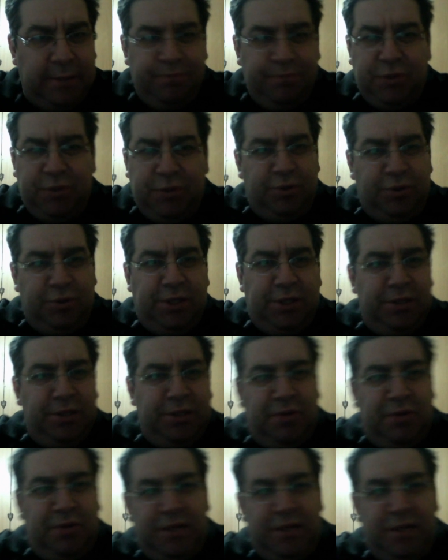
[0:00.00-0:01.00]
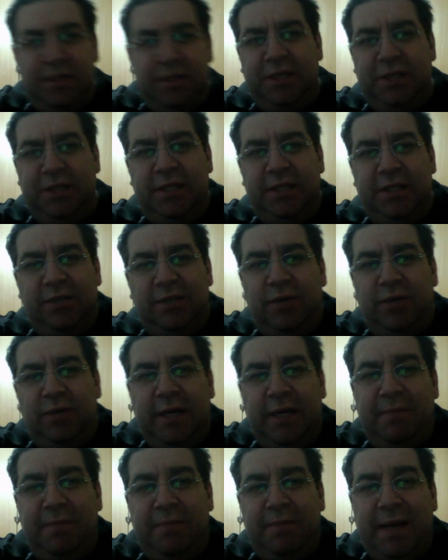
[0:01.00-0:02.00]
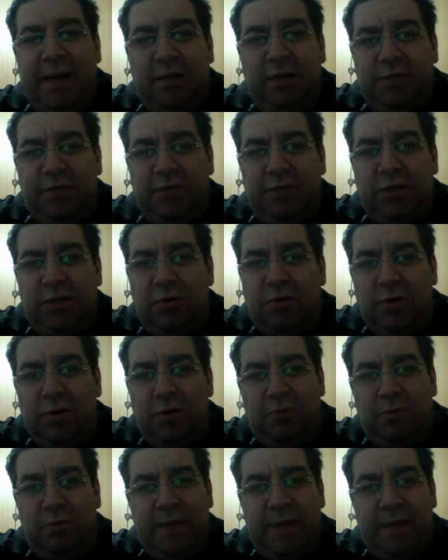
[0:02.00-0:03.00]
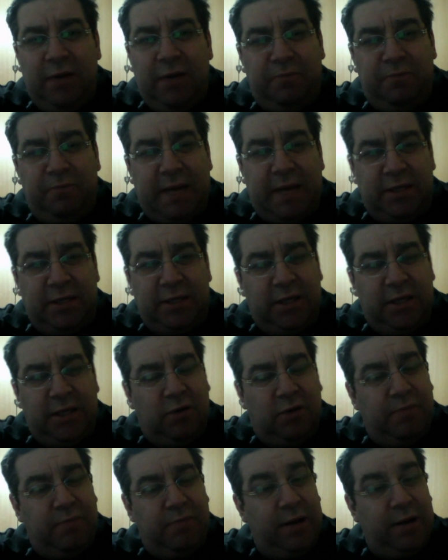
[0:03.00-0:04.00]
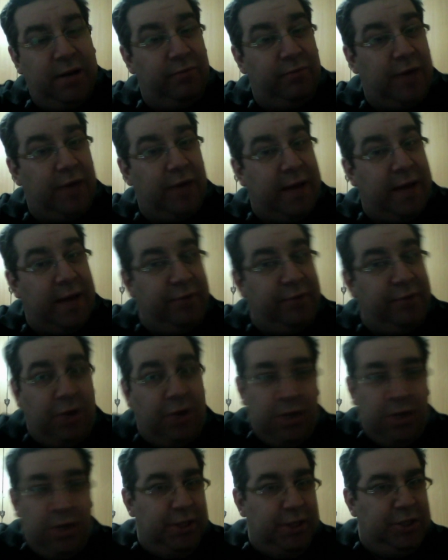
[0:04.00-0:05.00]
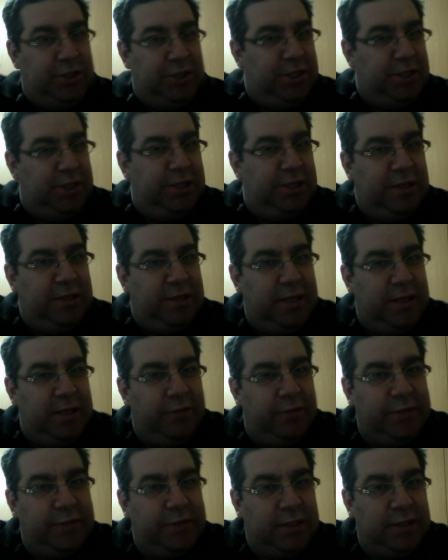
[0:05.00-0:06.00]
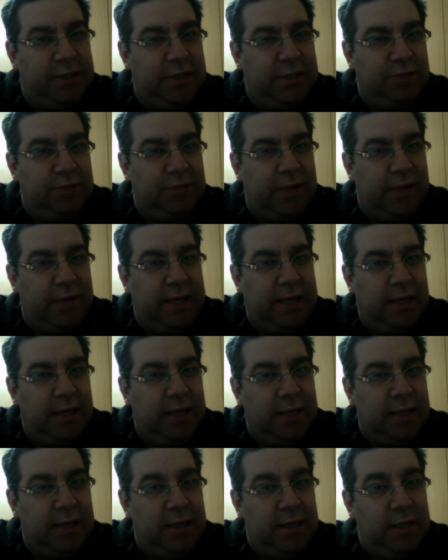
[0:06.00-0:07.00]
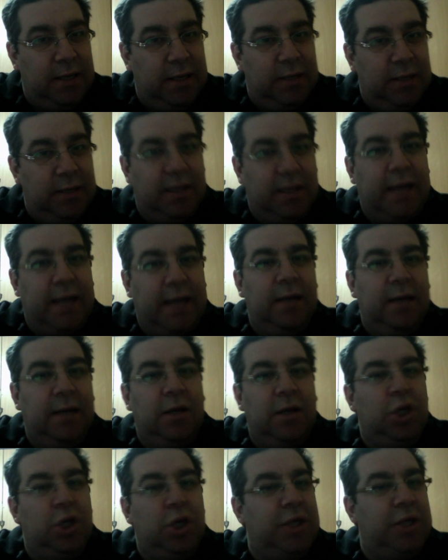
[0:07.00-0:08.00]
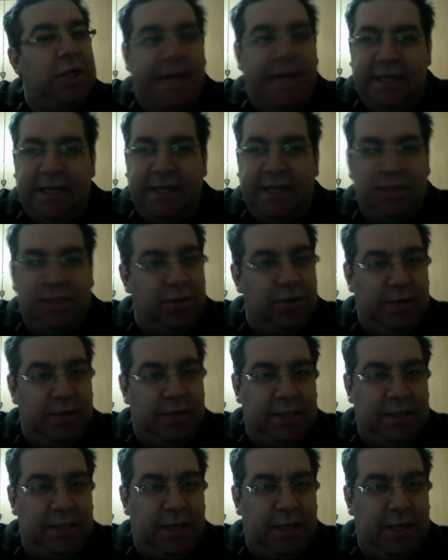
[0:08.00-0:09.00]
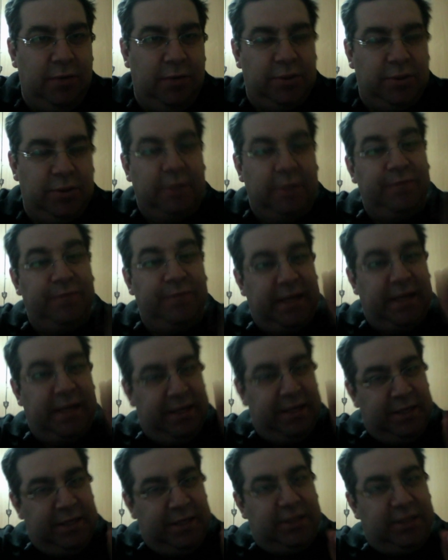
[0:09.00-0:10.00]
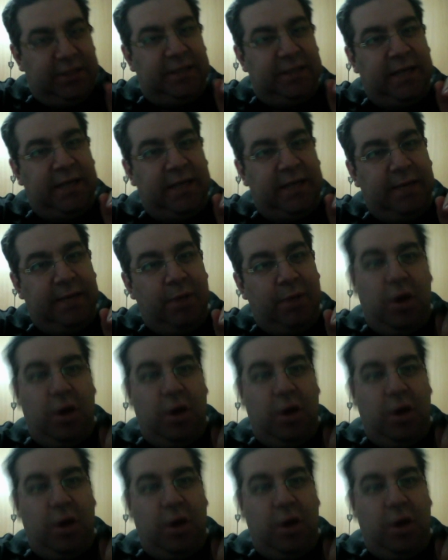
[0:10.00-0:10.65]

You didn't think that it is only made of stone or made of plastic or made of whatever. You didn't think of it in this way. Then there is no excuse. And it is the same.